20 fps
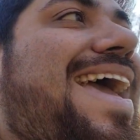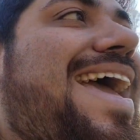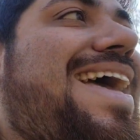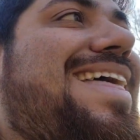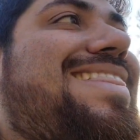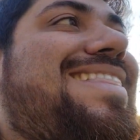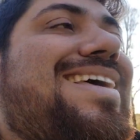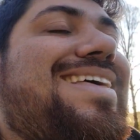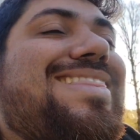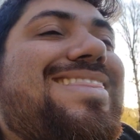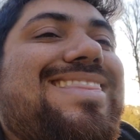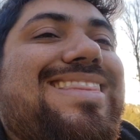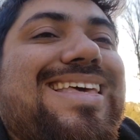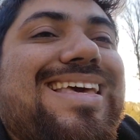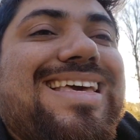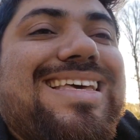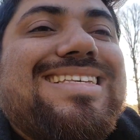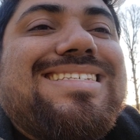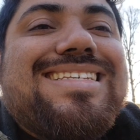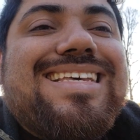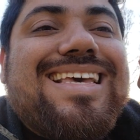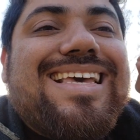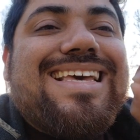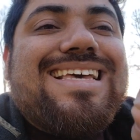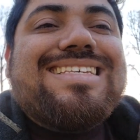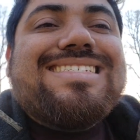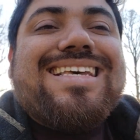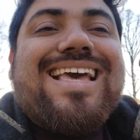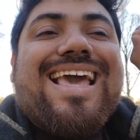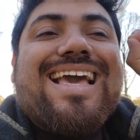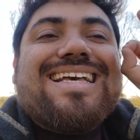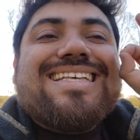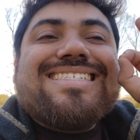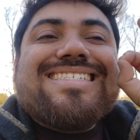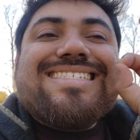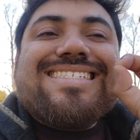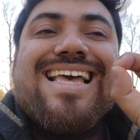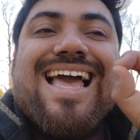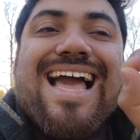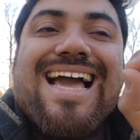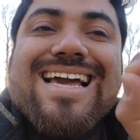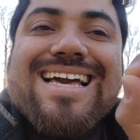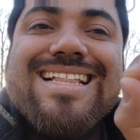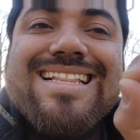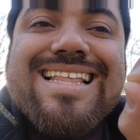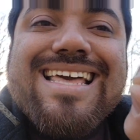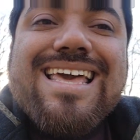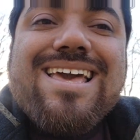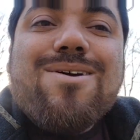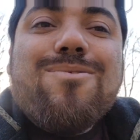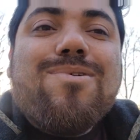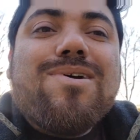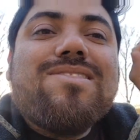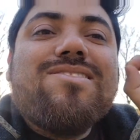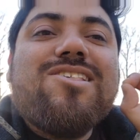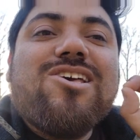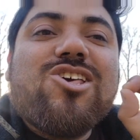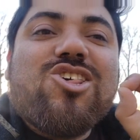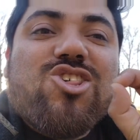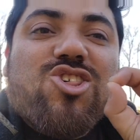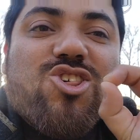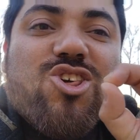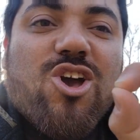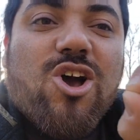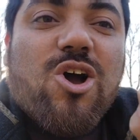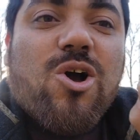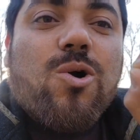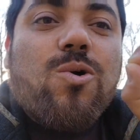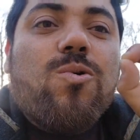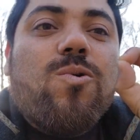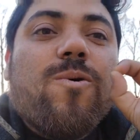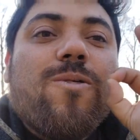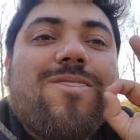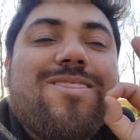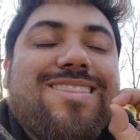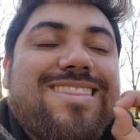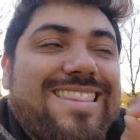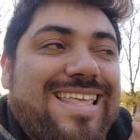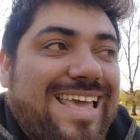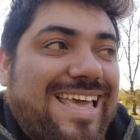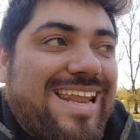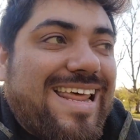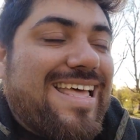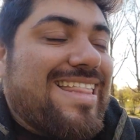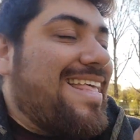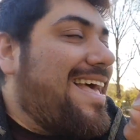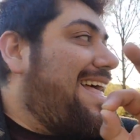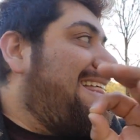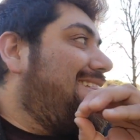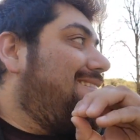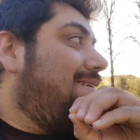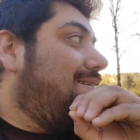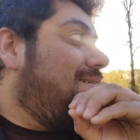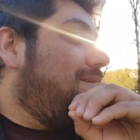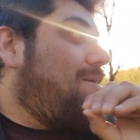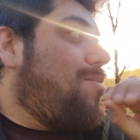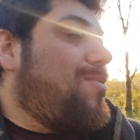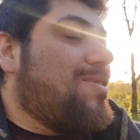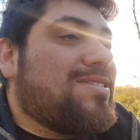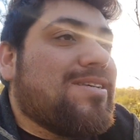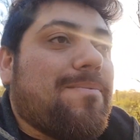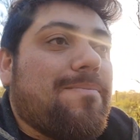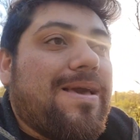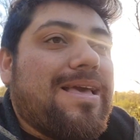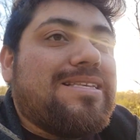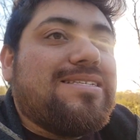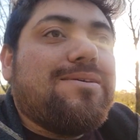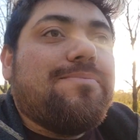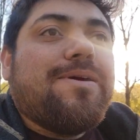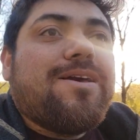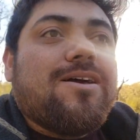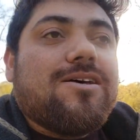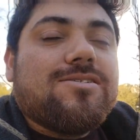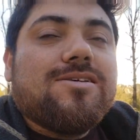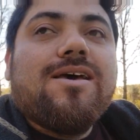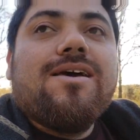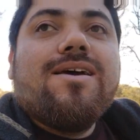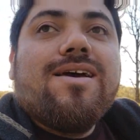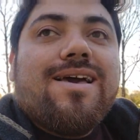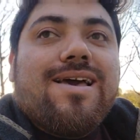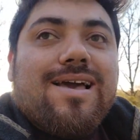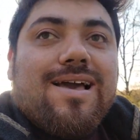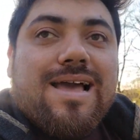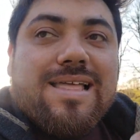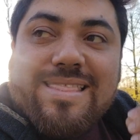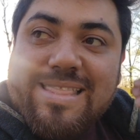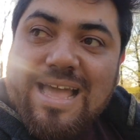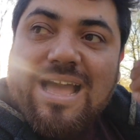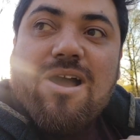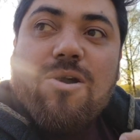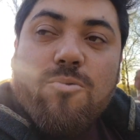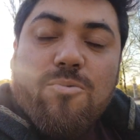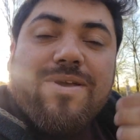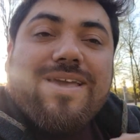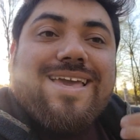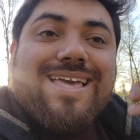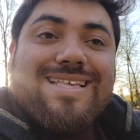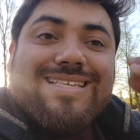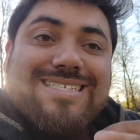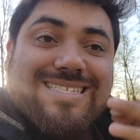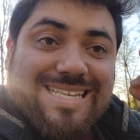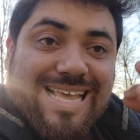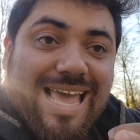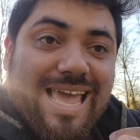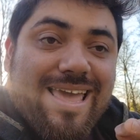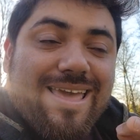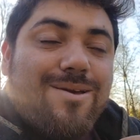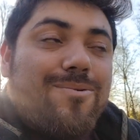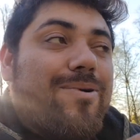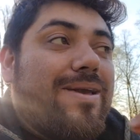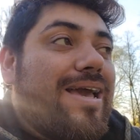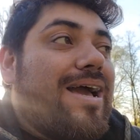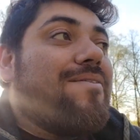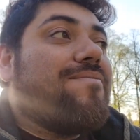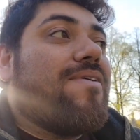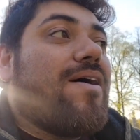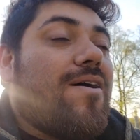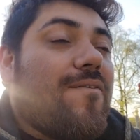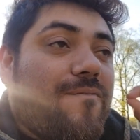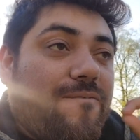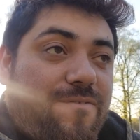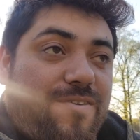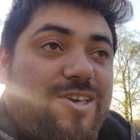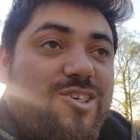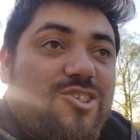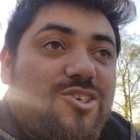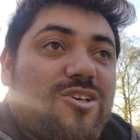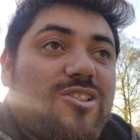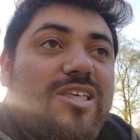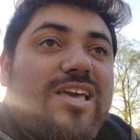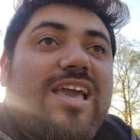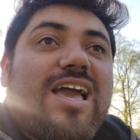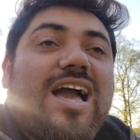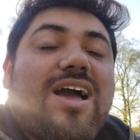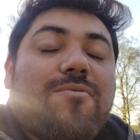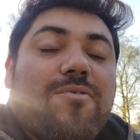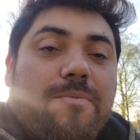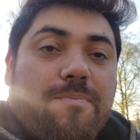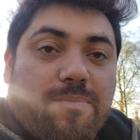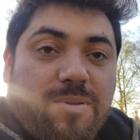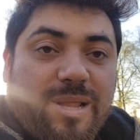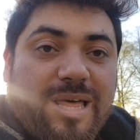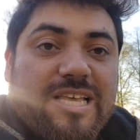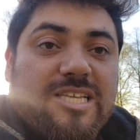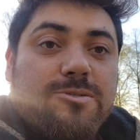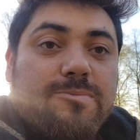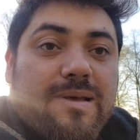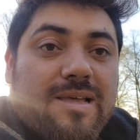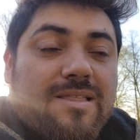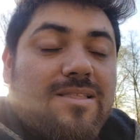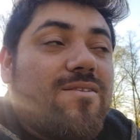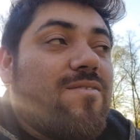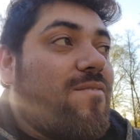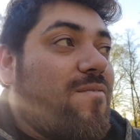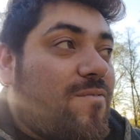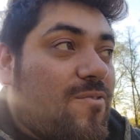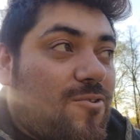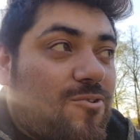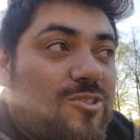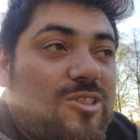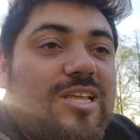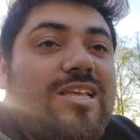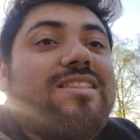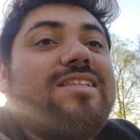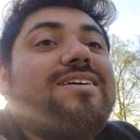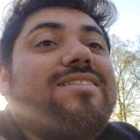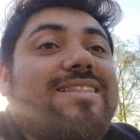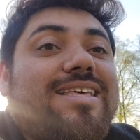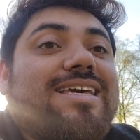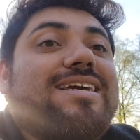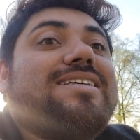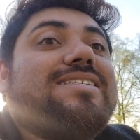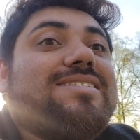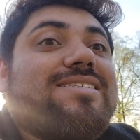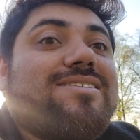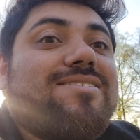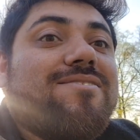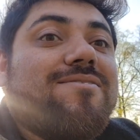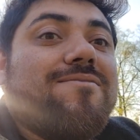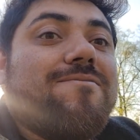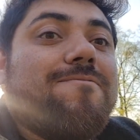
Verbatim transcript: And this is exactly what the show needed, and it was amazing because now we can say we have officially a replacement for NeNe Leakes.